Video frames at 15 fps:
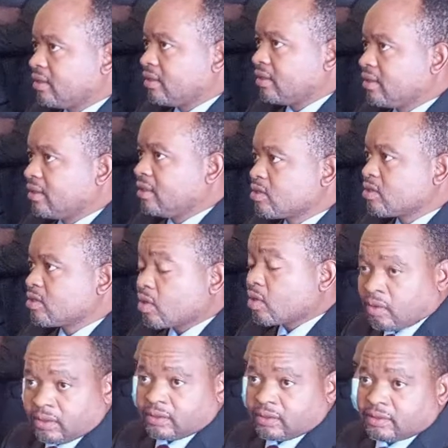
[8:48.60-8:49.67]
So,
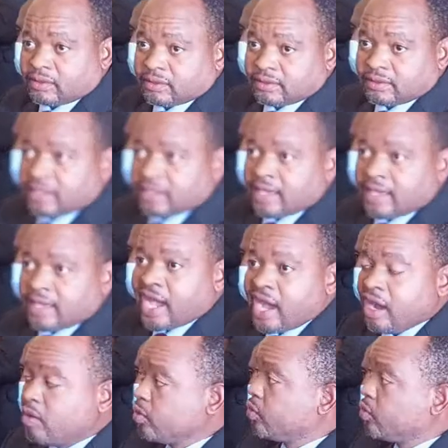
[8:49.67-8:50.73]
how do you